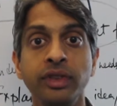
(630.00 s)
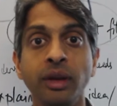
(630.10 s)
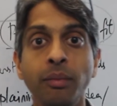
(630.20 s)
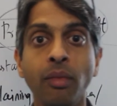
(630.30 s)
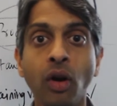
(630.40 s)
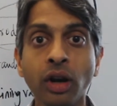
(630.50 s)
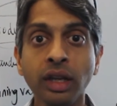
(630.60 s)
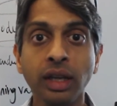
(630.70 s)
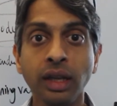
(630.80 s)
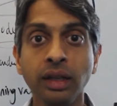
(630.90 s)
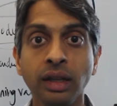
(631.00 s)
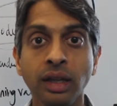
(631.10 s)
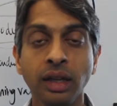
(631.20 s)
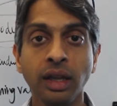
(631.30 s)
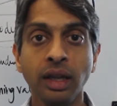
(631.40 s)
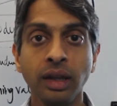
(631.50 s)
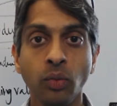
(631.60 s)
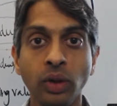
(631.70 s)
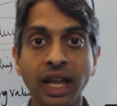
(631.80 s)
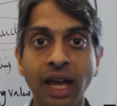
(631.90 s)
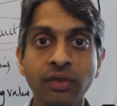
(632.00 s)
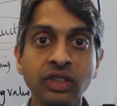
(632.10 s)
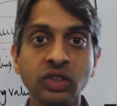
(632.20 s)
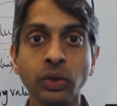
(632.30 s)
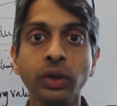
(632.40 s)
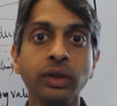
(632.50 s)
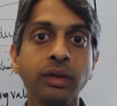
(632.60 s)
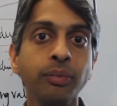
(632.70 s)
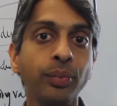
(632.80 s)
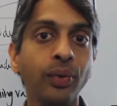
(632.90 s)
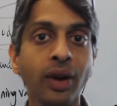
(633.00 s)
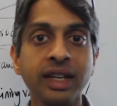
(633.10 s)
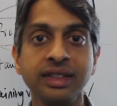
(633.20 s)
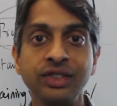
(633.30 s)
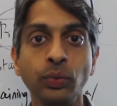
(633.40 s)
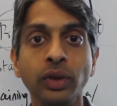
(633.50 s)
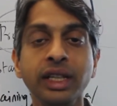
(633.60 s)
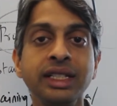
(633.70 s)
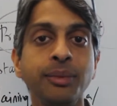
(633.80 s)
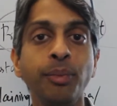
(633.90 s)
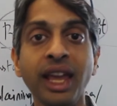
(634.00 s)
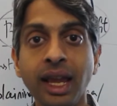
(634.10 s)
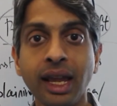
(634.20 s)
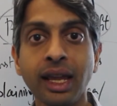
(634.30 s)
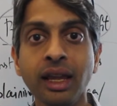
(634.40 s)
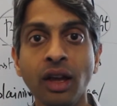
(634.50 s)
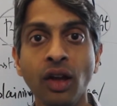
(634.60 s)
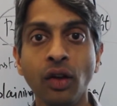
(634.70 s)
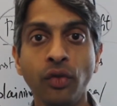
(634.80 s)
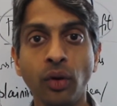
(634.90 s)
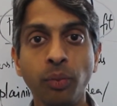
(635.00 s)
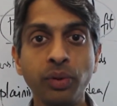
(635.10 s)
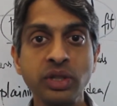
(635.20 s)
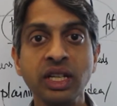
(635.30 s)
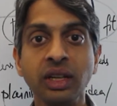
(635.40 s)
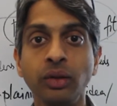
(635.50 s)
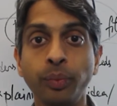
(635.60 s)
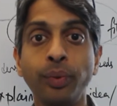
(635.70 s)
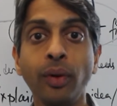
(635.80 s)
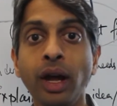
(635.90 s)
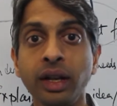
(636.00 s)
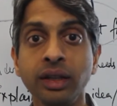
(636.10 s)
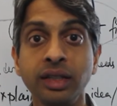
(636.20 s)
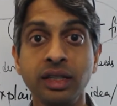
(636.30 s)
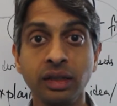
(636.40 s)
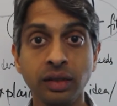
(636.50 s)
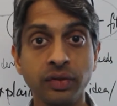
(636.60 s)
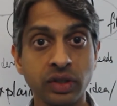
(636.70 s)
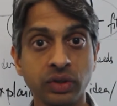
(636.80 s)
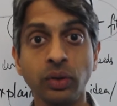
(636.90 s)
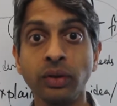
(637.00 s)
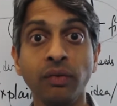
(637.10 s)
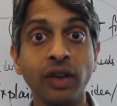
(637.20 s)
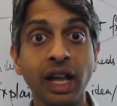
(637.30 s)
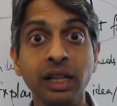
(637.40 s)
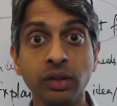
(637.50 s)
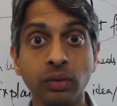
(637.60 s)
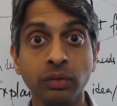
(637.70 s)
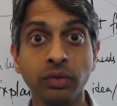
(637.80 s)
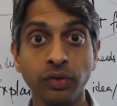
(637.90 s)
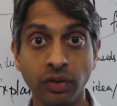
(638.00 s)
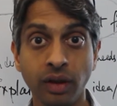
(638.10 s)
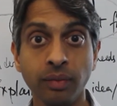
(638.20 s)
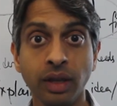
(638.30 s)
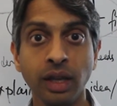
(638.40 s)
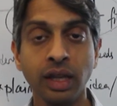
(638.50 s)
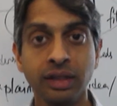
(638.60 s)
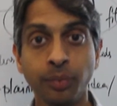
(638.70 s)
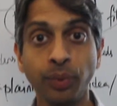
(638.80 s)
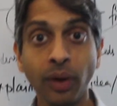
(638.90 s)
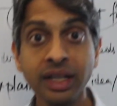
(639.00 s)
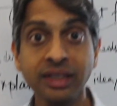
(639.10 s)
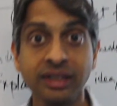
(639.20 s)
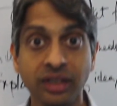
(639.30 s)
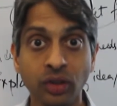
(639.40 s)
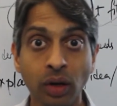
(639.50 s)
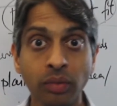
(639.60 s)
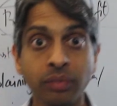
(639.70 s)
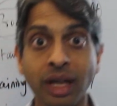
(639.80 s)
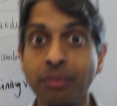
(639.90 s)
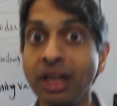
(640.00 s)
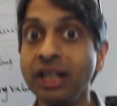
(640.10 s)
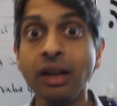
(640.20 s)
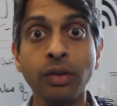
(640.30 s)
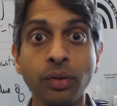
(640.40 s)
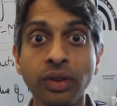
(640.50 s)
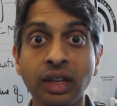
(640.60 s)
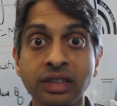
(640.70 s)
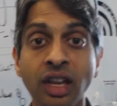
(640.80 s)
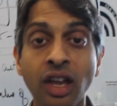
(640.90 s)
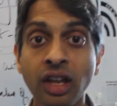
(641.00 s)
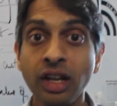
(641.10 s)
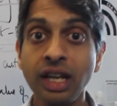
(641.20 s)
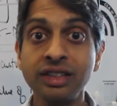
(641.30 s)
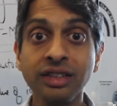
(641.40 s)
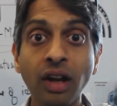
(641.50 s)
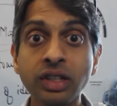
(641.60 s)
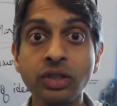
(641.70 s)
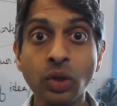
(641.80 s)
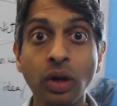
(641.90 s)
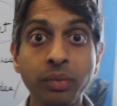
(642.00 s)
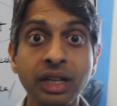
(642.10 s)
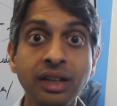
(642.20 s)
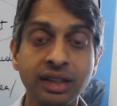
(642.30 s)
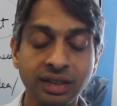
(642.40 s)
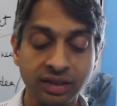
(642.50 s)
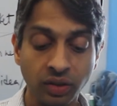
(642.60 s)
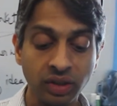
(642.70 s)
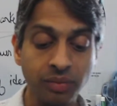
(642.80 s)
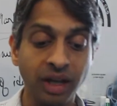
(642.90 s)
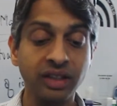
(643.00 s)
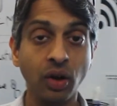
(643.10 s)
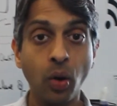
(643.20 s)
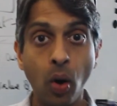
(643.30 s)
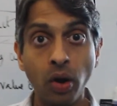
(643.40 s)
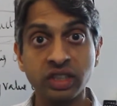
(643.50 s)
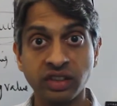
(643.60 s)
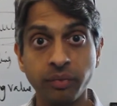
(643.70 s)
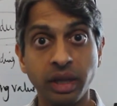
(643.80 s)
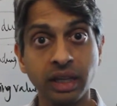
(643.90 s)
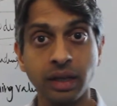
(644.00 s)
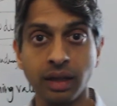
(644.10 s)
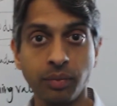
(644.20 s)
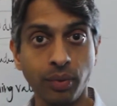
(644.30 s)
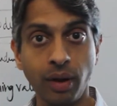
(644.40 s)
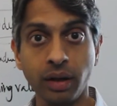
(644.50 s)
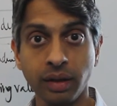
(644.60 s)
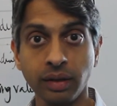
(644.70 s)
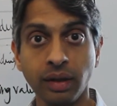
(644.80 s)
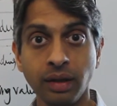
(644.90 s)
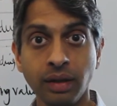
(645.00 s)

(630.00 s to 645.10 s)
The market will have a certain price it's willing to pay for a particular product that delivers a certain value for them. The price is determined by many other things. It's not determined necessarily by the cost of making that product.